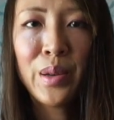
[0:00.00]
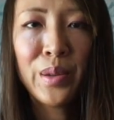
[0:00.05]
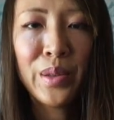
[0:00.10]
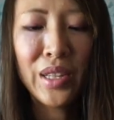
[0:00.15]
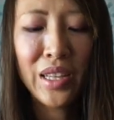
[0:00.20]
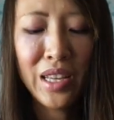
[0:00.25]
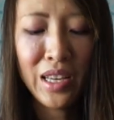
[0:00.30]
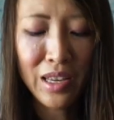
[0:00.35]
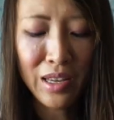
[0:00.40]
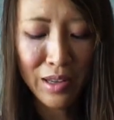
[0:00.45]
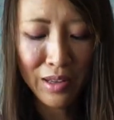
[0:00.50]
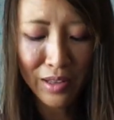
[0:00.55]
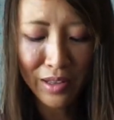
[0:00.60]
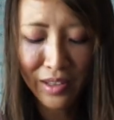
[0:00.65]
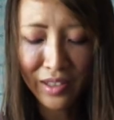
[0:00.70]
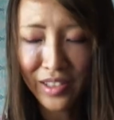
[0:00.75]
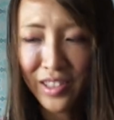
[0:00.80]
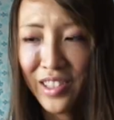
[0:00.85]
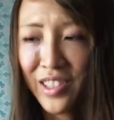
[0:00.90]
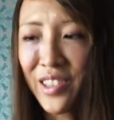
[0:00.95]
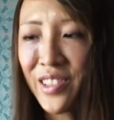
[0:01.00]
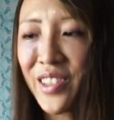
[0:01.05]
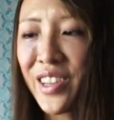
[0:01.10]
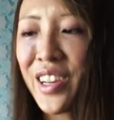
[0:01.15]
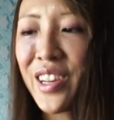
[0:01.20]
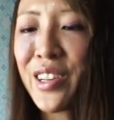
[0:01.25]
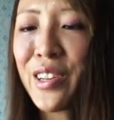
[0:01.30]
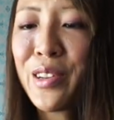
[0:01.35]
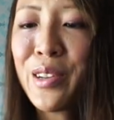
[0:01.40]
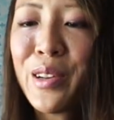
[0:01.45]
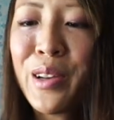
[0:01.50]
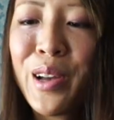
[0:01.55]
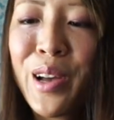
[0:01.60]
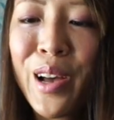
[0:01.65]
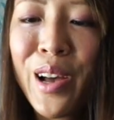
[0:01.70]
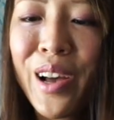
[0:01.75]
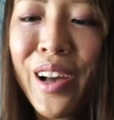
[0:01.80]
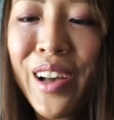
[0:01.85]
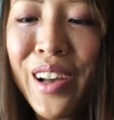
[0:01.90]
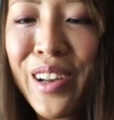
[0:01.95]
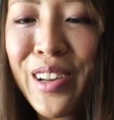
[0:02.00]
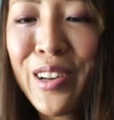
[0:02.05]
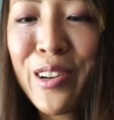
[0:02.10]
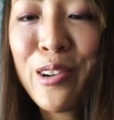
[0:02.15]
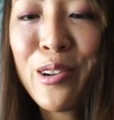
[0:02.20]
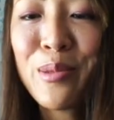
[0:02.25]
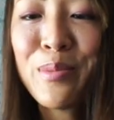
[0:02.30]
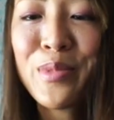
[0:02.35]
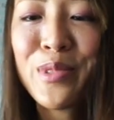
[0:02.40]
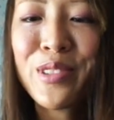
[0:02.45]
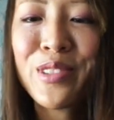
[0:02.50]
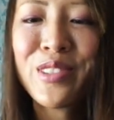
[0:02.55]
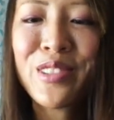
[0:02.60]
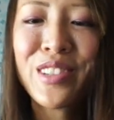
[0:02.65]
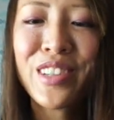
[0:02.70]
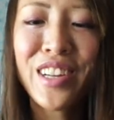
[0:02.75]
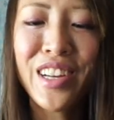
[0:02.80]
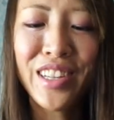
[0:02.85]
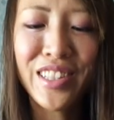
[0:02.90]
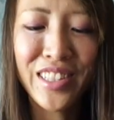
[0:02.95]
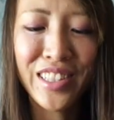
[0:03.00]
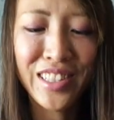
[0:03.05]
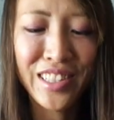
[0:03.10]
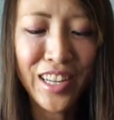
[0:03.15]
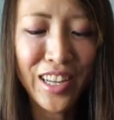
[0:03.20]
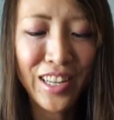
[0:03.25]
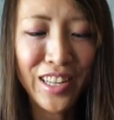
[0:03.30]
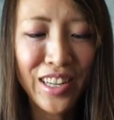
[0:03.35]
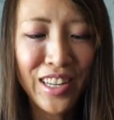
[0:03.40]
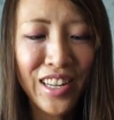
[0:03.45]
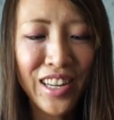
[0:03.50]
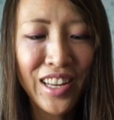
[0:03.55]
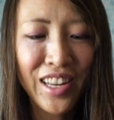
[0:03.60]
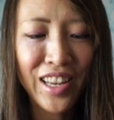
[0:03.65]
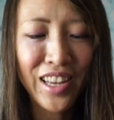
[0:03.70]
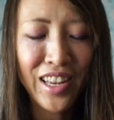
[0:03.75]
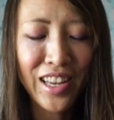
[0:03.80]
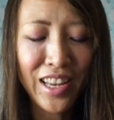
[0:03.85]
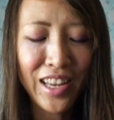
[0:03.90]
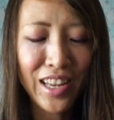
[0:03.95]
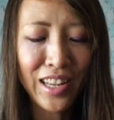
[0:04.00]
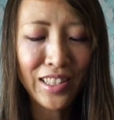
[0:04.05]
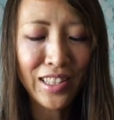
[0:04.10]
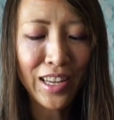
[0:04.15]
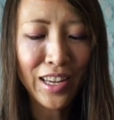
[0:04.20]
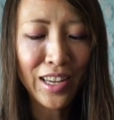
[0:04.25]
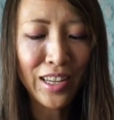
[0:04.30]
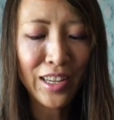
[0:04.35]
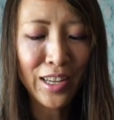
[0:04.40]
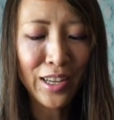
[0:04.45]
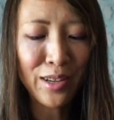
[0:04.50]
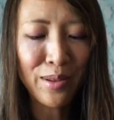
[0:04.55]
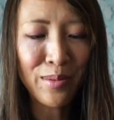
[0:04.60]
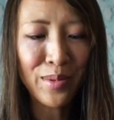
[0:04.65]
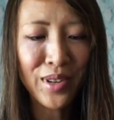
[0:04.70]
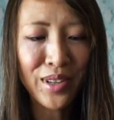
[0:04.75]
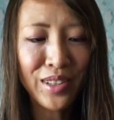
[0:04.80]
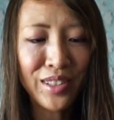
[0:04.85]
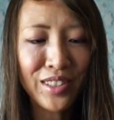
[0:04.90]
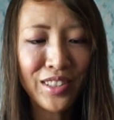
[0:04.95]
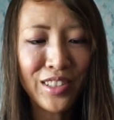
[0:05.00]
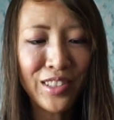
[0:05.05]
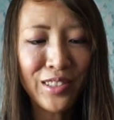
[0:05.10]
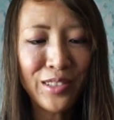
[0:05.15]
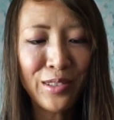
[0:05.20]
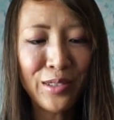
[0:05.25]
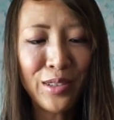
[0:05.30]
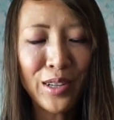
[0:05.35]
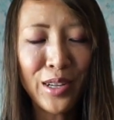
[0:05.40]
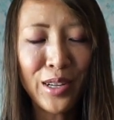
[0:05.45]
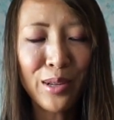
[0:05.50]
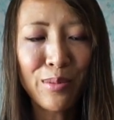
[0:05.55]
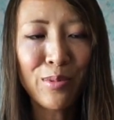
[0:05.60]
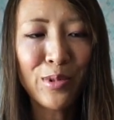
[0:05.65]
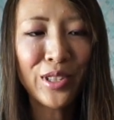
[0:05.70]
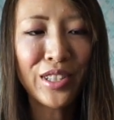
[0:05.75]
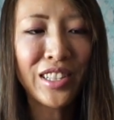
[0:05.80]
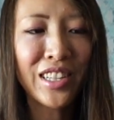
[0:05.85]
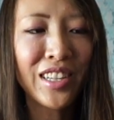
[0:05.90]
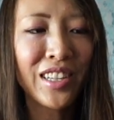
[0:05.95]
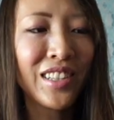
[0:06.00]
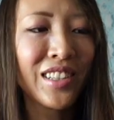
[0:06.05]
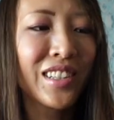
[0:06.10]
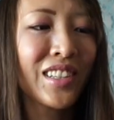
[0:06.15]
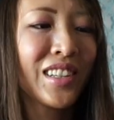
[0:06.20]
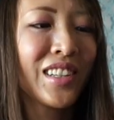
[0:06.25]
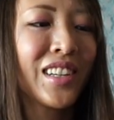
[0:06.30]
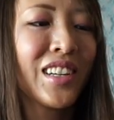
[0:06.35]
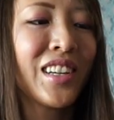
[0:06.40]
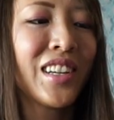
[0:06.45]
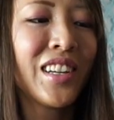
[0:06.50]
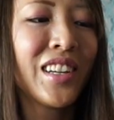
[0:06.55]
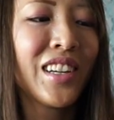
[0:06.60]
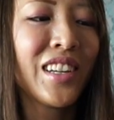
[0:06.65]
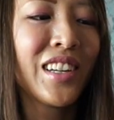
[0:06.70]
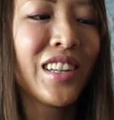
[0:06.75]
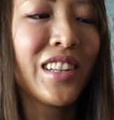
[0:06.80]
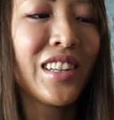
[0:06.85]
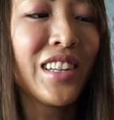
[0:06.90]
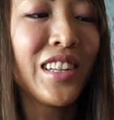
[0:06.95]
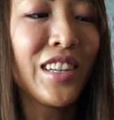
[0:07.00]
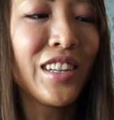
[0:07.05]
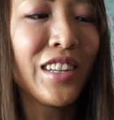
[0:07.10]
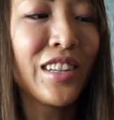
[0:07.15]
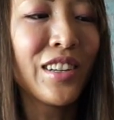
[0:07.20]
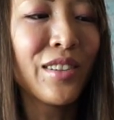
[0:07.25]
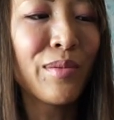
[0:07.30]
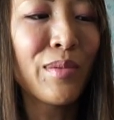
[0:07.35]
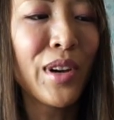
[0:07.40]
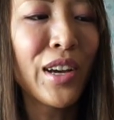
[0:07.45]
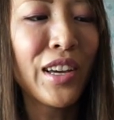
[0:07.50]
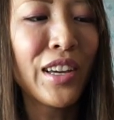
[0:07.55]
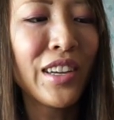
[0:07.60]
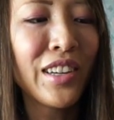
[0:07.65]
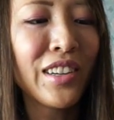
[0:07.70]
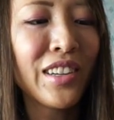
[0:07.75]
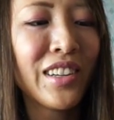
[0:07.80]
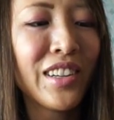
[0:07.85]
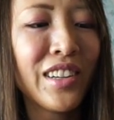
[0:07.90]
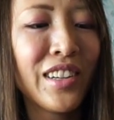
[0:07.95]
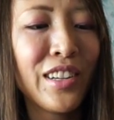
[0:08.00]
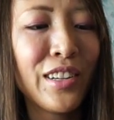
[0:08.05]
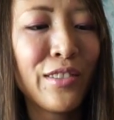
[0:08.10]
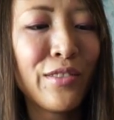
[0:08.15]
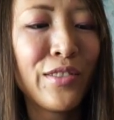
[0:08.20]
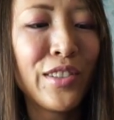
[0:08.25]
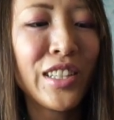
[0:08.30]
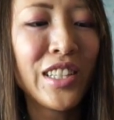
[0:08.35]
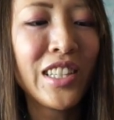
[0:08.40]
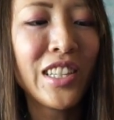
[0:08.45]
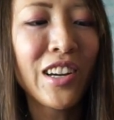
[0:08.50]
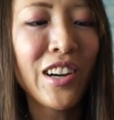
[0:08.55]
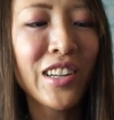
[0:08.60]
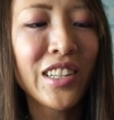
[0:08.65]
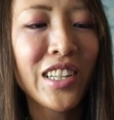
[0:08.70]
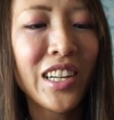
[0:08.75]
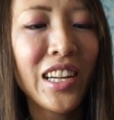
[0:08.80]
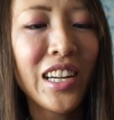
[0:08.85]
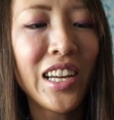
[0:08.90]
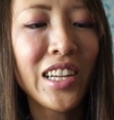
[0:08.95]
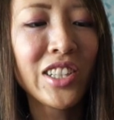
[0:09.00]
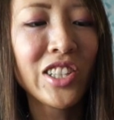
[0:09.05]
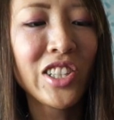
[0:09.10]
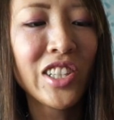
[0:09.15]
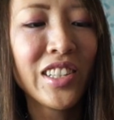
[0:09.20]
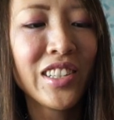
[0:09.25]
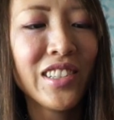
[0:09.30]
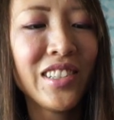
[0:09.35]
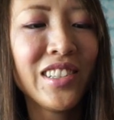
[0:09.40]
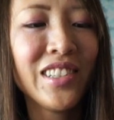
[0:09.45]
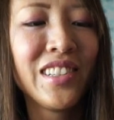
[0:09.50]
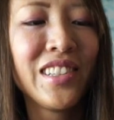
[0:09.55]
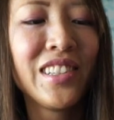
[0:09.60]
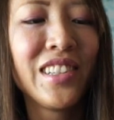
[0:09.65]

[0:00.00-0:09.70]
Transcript: Okay, so I hope you're as excited as I am to present my Viseart collection.